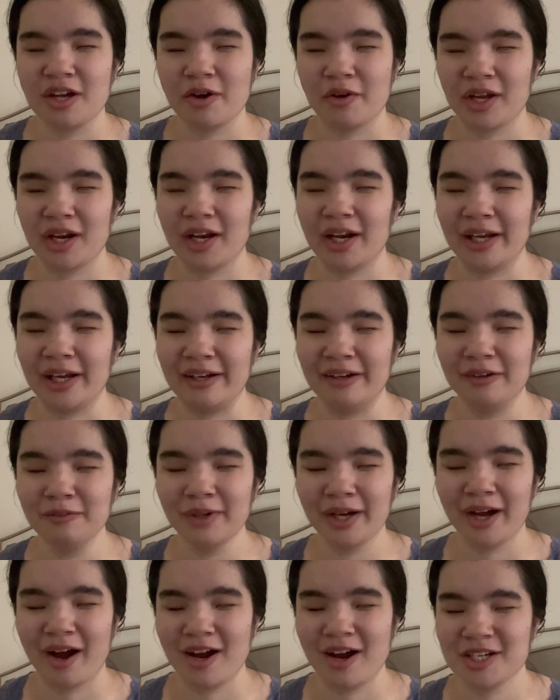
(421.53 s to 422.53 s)
editing. Oh
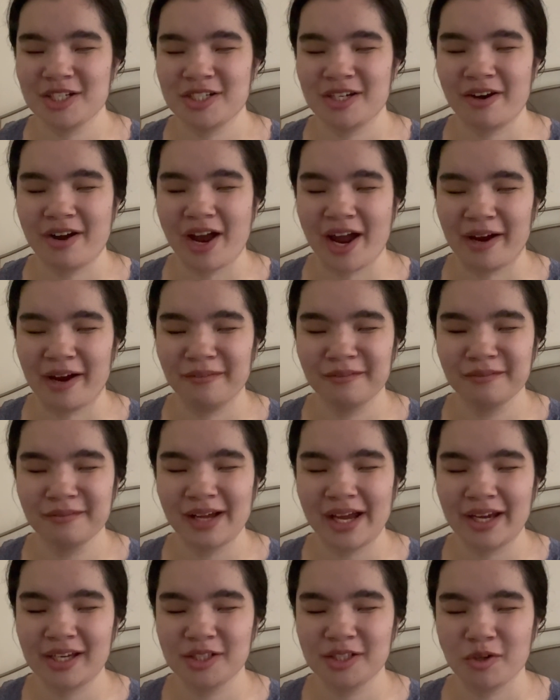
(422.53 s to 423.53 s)
my gosh. Okay,
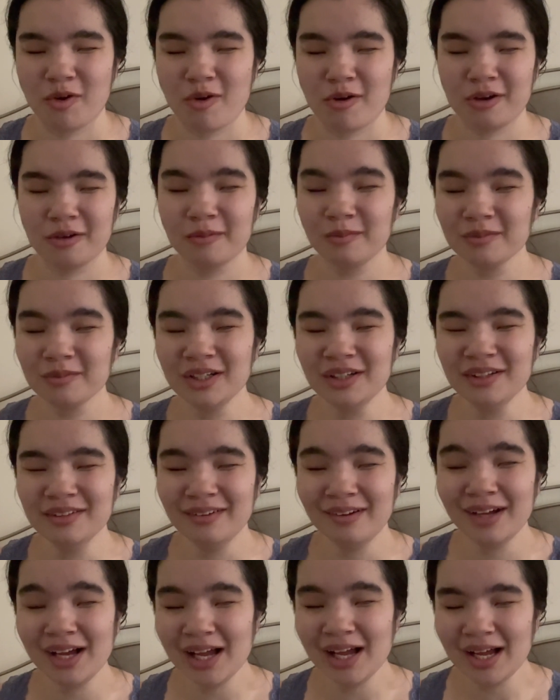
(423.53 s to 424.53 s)
I can talk.
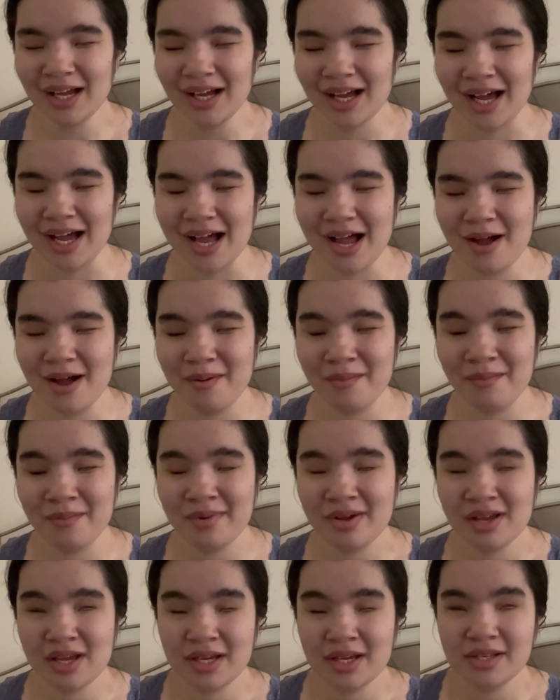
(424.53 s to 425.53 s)

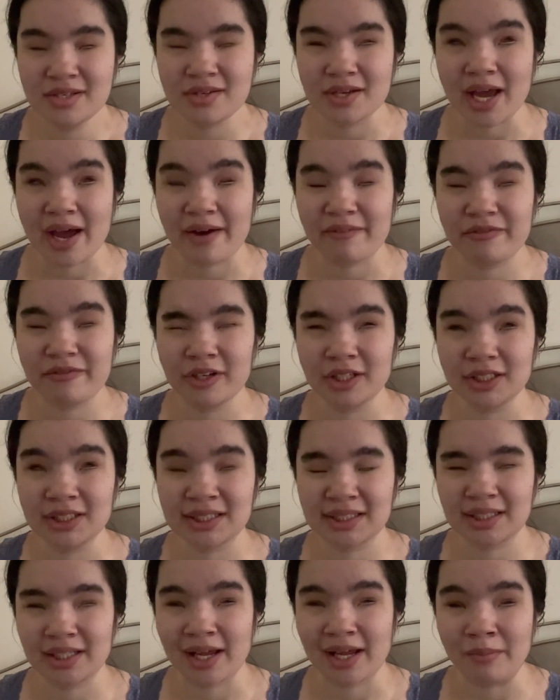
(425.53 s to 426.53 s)
So yeah, full
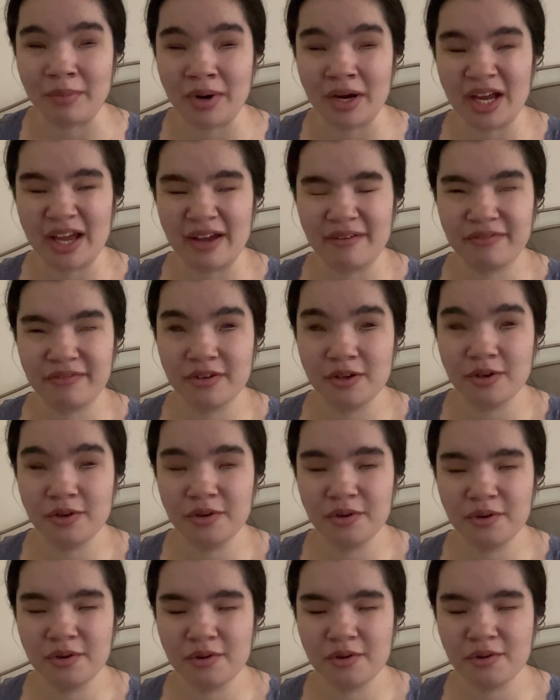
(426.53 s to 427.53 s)
disclaimer, if
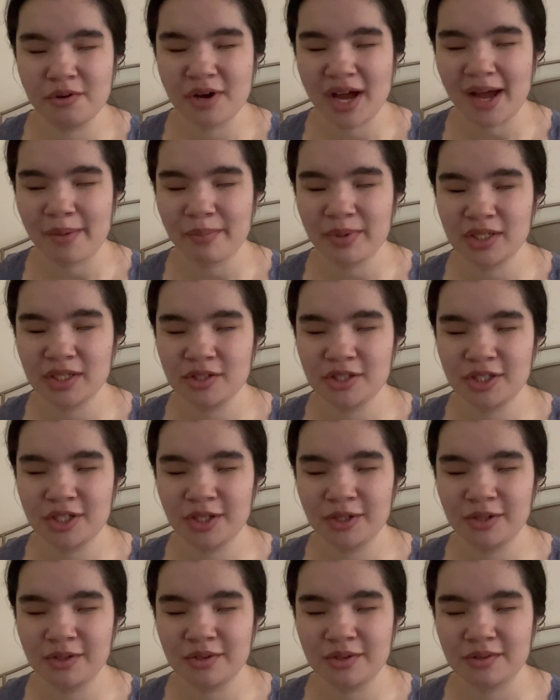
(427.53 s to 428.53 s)
you happen
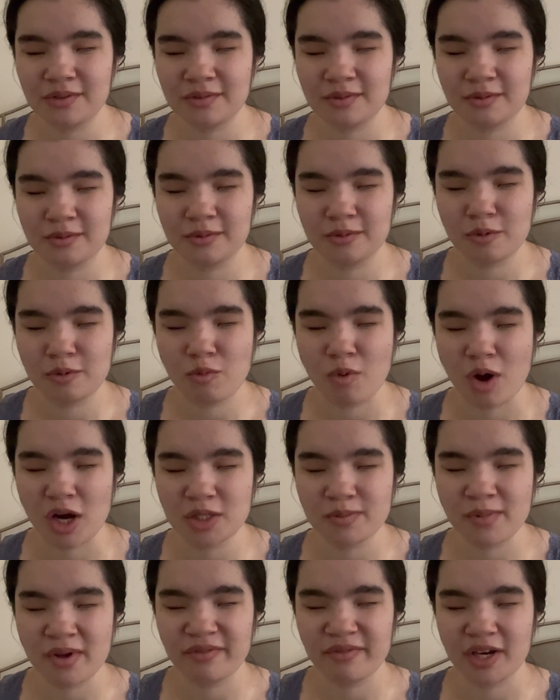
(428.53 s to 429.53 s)
to
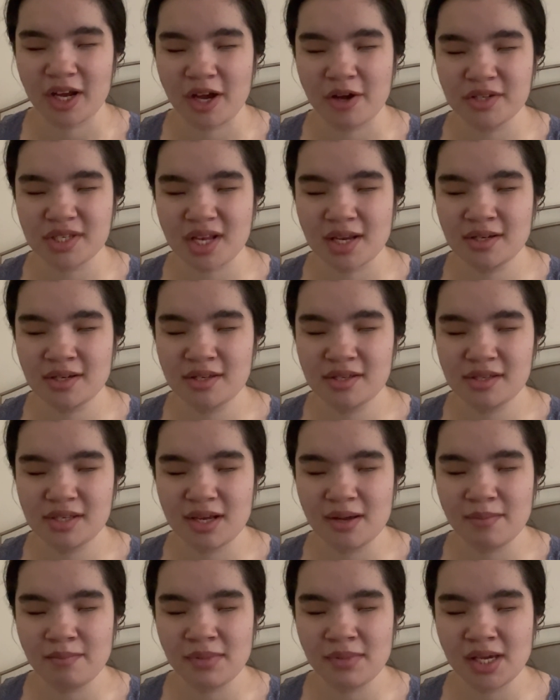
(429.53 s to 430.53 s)
watch my videos and
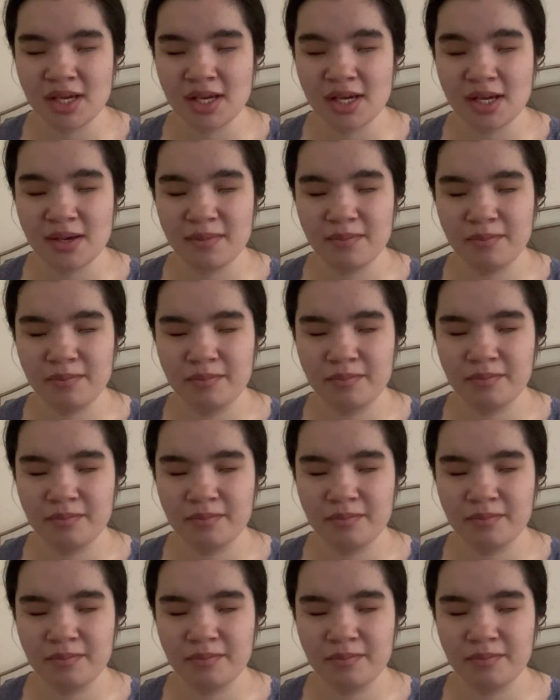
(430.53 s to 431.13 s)
see me